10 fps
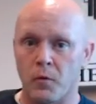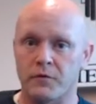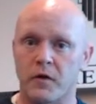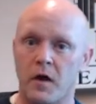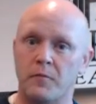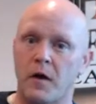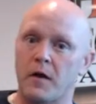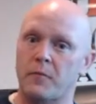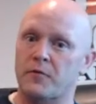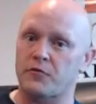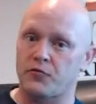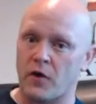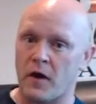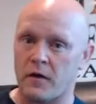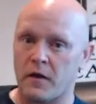once again, my name is
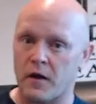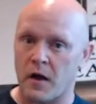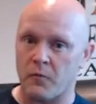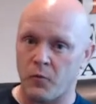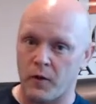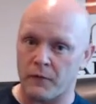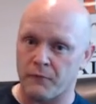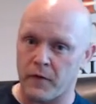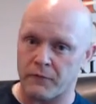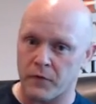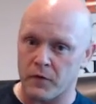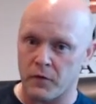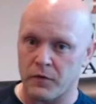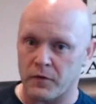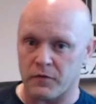John, and I'm with Fit for
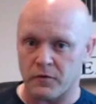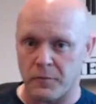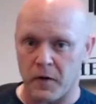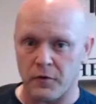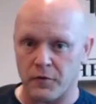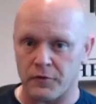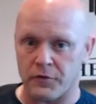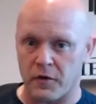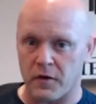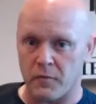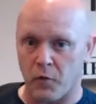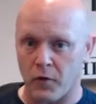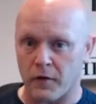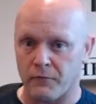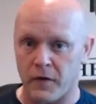You. And this has been your Sunday
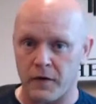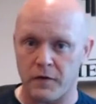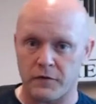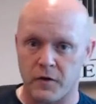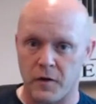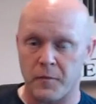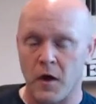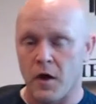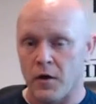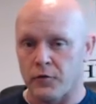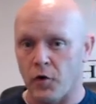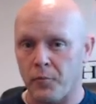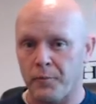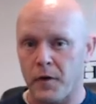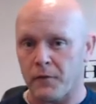morning fitness tip.
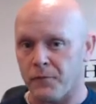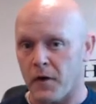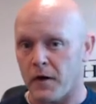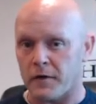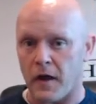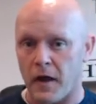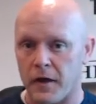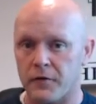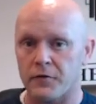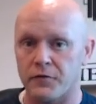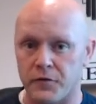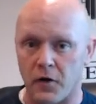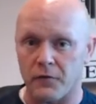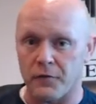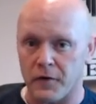Don't be afraid to aid
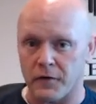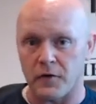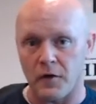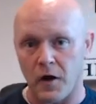yourself in the